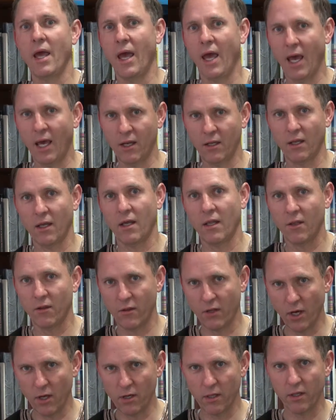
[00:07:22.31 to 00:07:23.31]
And
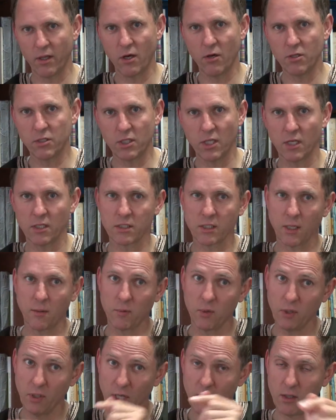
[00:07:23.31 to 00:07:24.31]
those things
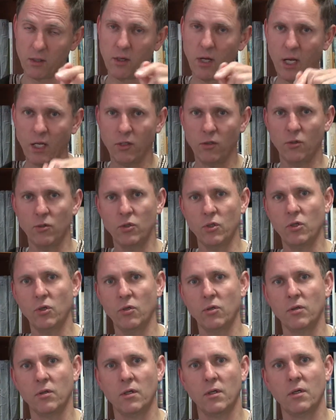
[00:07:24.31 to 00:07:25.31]
come together and you do